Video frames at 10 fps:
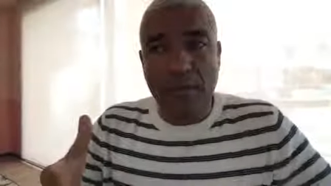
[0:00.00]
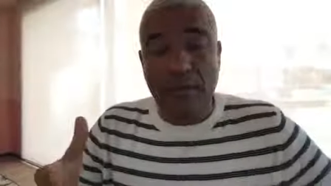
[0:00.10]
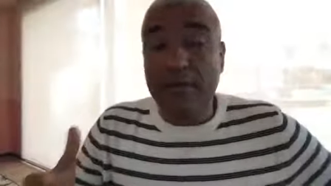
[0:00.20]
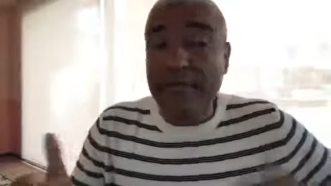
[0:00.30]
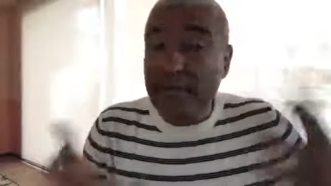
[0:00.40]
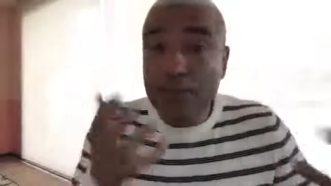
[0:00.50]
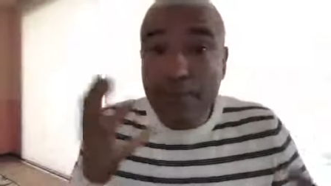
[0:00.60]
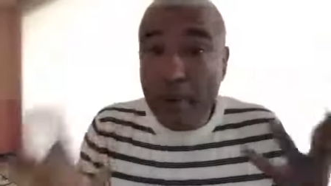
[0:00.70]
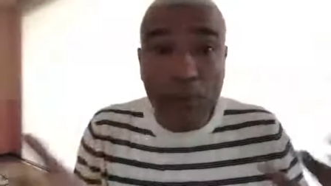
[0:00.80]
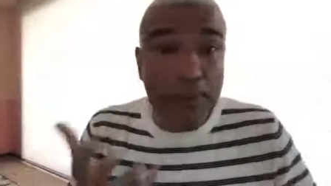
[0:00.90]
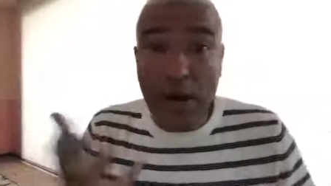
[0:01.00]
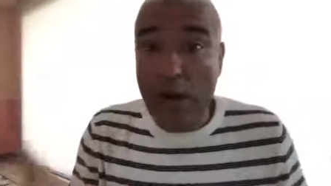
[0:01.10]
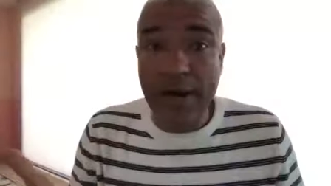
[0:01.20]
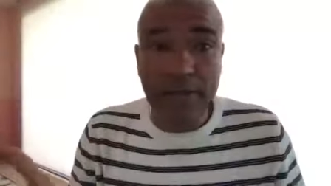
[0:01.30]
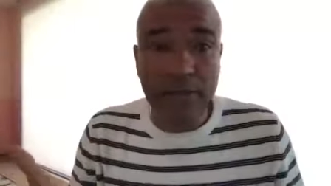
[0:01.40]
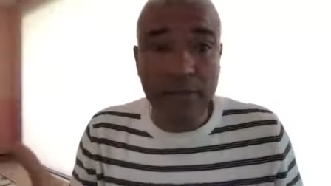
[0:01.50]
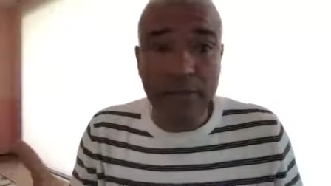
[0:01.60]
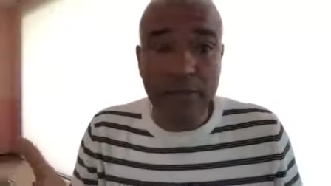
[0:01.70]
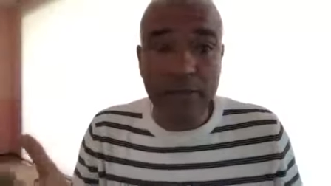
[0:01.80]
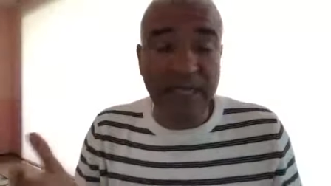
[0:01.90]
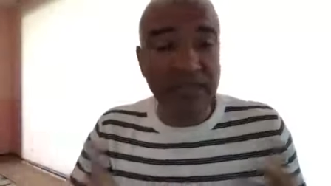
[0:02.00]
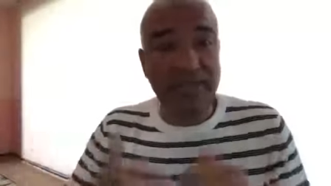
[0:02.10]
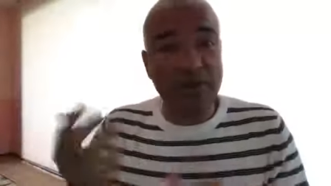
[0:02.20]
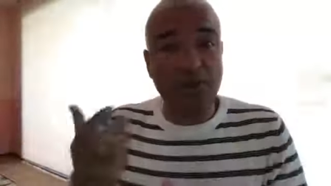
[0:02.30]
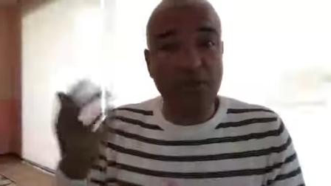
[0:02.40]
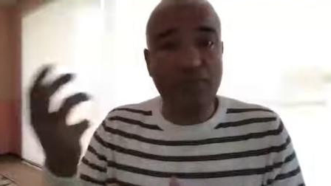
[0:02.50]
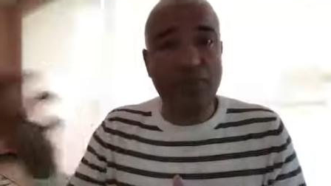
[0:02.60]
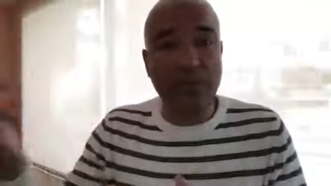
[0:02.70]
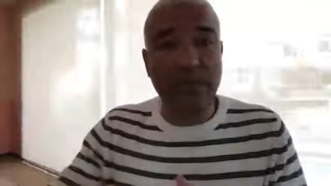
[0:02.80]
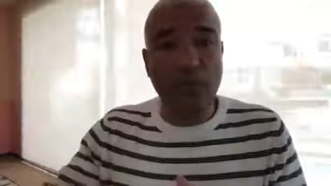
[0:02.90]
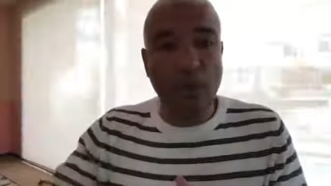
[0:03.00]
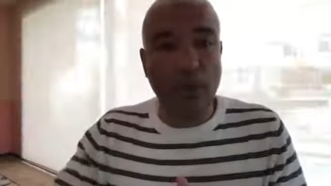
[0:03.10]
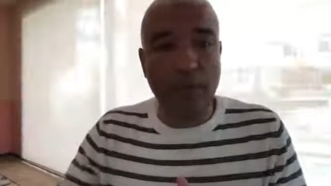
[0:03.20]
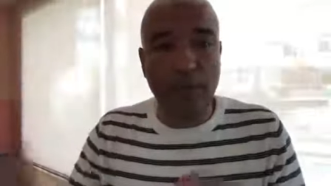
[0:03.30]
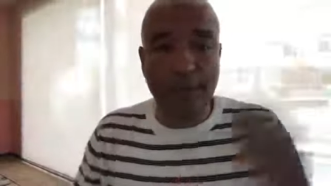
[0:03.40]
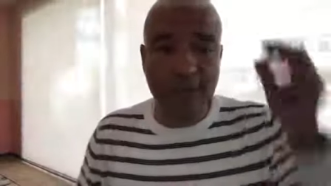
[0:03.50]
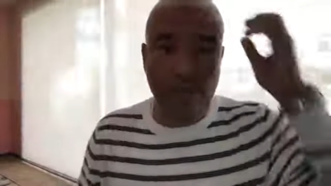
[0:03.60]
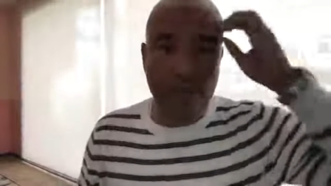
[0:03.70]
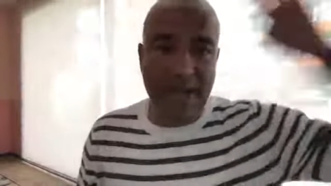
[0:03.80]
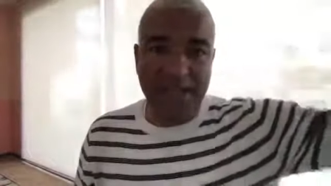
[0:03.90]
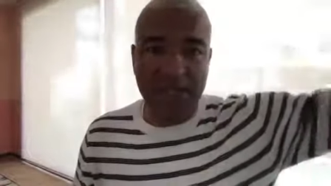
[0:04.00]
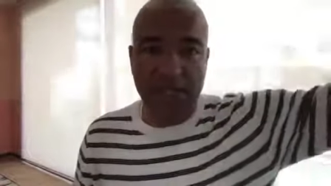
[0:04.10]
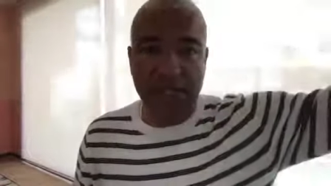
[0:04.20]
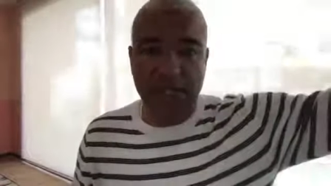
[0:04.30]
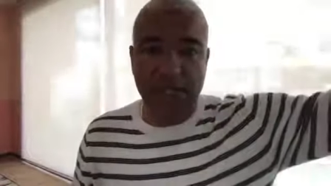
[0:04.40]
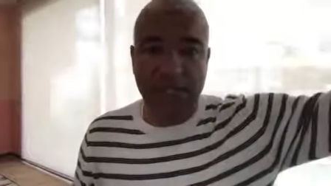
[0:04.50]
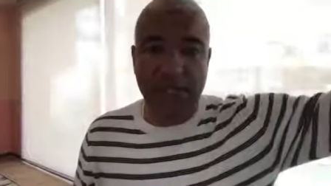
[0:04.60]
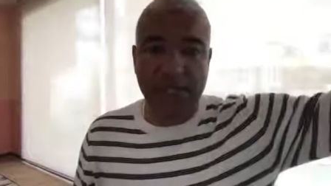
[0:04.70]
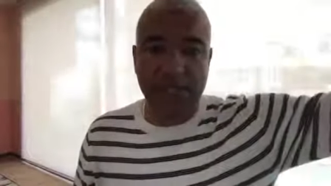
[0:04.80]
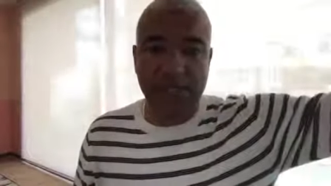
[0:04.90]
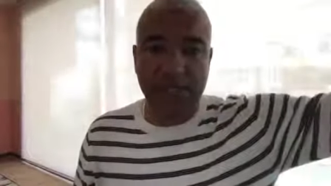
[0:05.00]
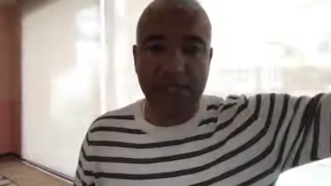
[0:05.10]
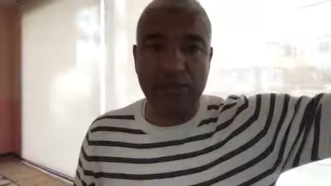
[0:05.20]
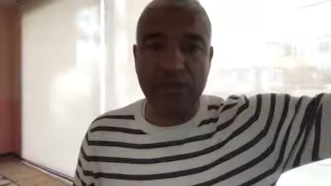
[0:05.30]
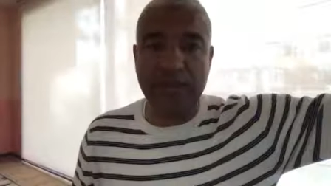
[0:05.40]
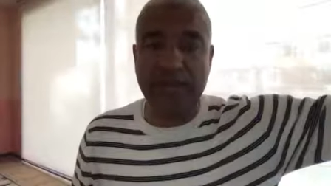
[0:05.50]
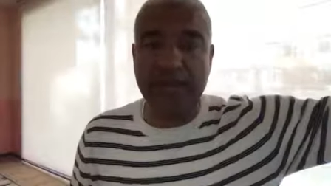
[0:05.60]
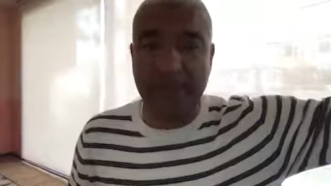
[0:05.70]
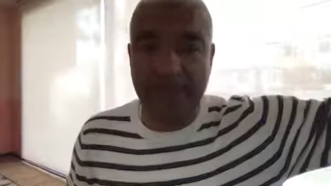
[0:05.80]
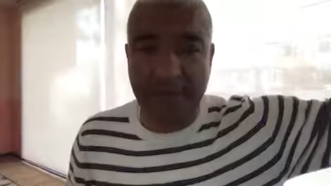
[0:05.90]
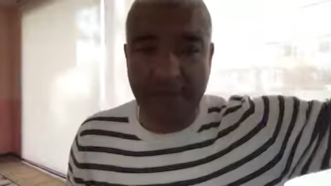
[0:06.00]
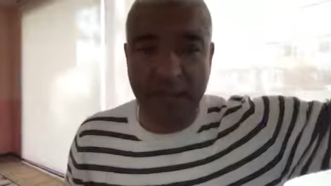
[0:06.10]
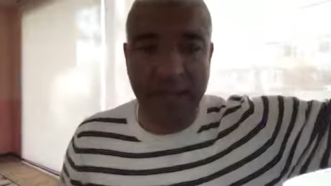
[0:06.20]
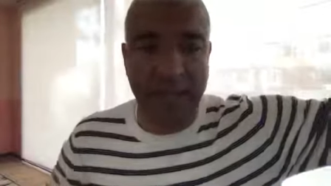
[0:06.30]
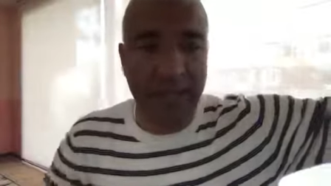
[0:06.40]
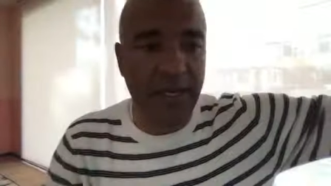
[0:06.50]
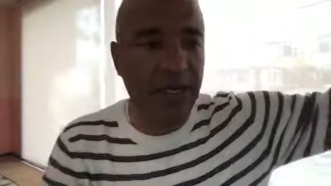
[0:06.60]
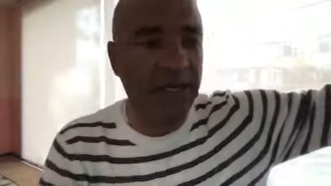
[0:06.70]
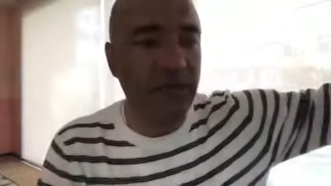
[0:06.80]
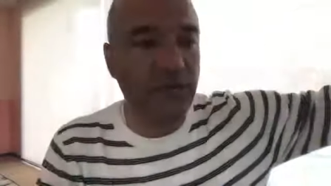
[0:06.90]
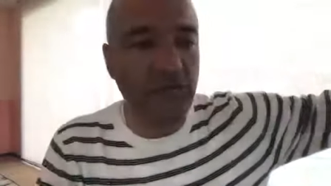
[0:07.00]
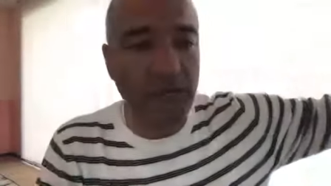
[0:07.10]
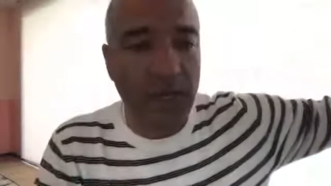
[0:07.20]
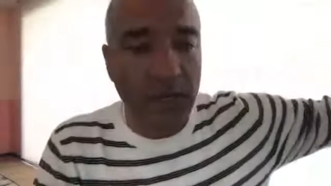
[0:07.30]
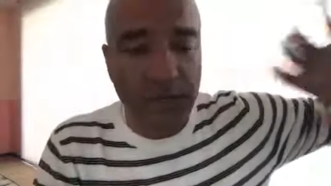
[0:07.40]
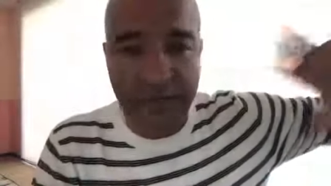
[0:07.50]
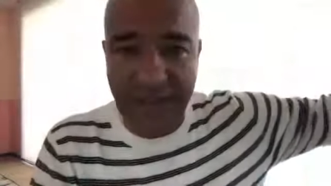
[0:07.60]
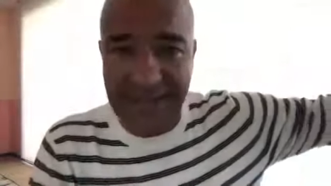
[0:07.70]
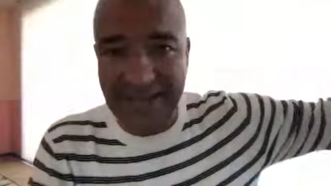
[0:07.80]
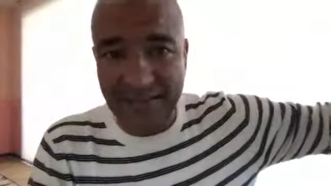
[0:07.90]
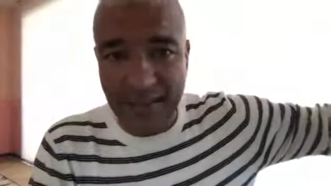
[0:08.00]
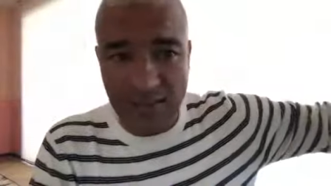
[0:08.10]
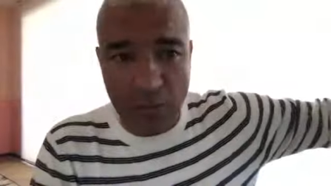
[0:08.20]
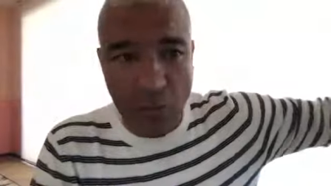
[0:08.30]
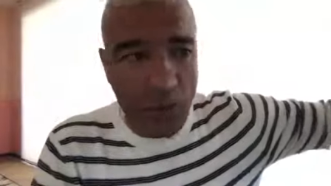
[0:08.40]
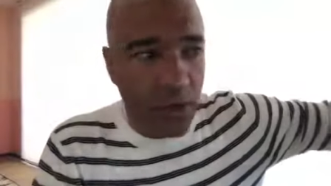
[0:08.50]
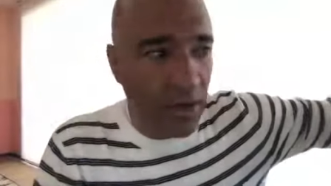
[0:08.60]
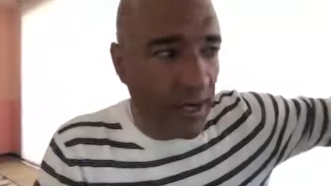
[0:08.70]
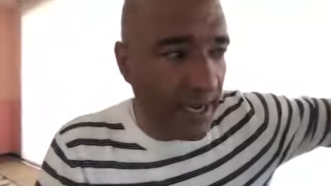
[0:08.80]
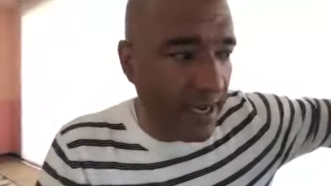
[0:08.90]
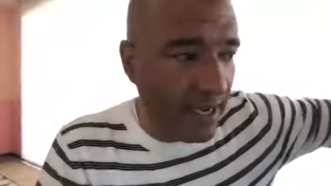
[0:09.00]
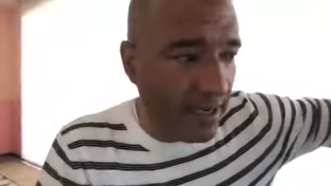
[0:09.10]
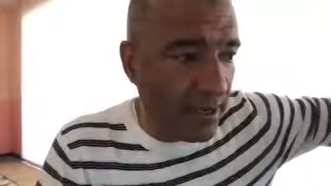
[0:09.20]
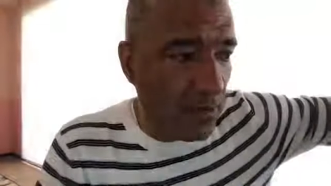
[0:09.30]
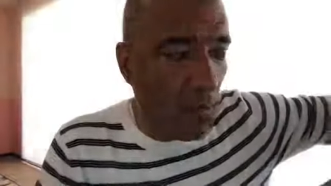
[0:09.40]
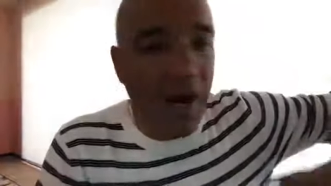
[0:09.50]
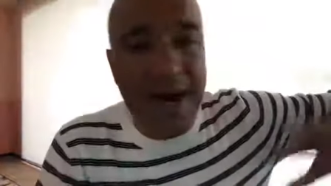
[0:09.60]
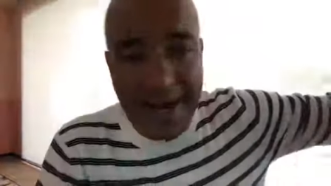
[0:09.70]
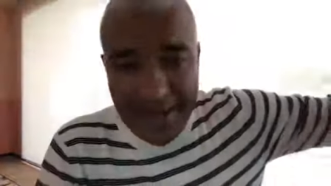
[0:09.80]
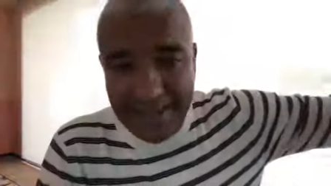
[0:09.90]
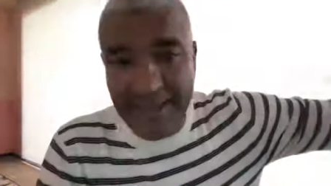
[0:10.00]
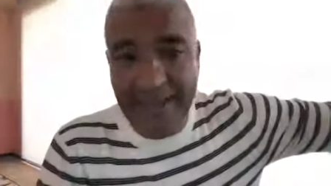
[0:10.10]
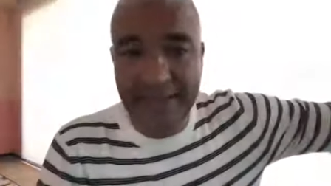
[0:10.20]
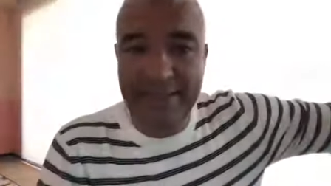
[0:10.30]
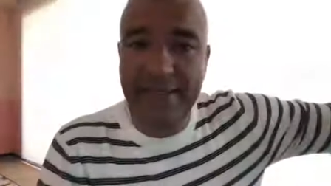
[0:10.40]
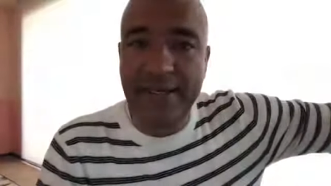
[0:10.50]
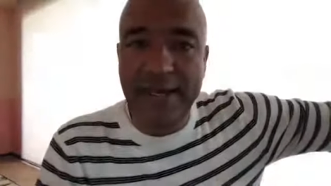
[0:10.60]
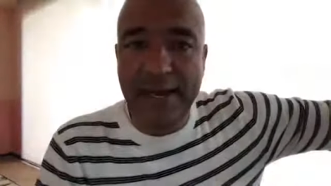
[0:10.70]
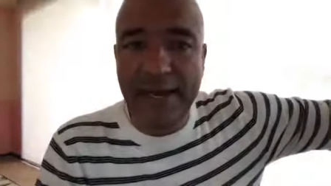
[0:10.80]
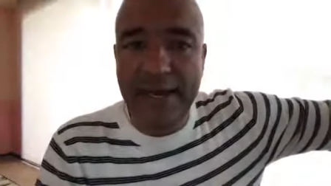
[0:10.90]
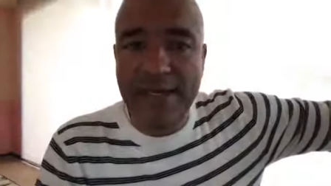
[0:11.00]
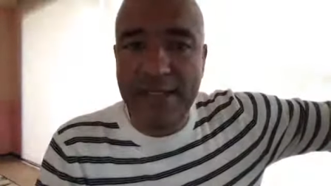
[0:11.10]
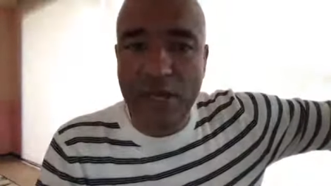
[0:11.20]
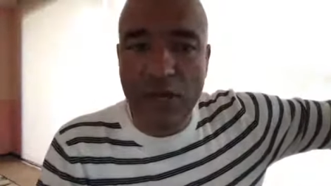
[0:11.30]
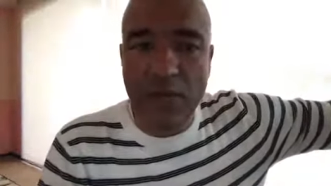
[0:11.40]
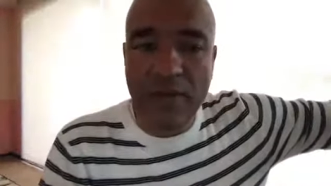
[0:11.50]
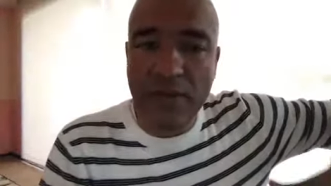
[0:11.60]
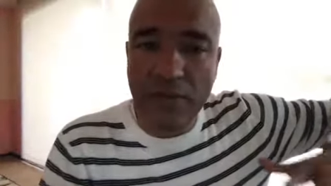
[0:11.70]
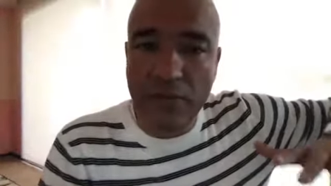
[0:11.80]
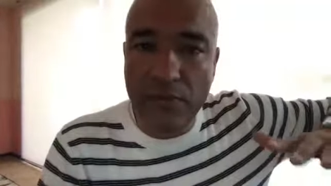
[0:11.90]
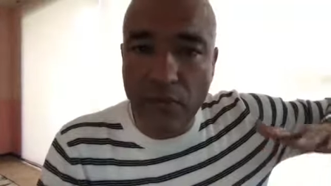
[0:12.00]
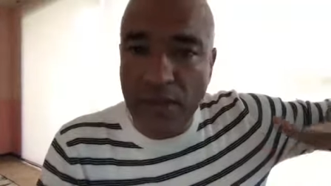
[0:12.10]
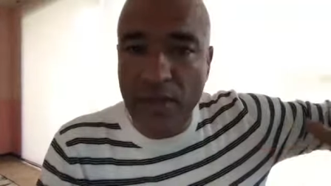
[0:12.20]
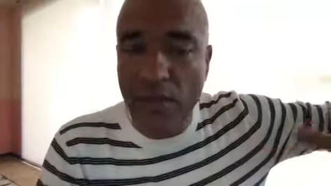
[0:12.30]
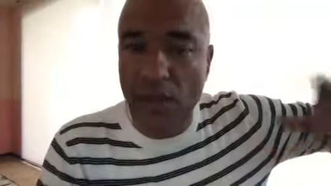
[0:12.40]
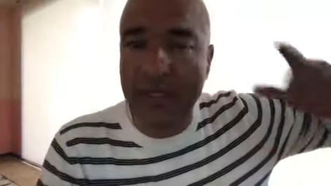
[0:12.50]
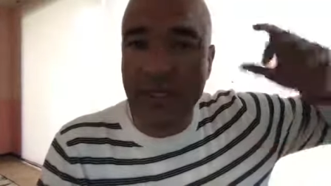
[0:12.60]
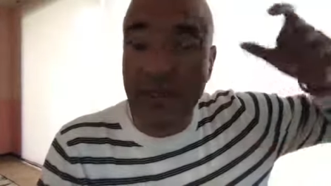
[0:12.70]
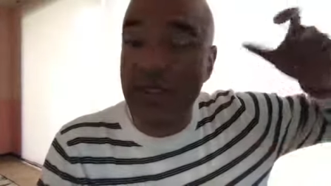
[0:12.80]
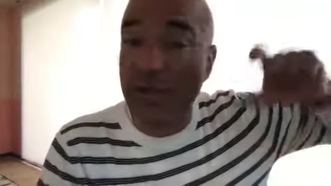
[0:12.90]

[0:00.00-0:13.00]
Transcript: There's both part because if you're putting the work but your imagination is into the negativity and into the thing that doesn't work and why that uh, it's not going the, the way you want your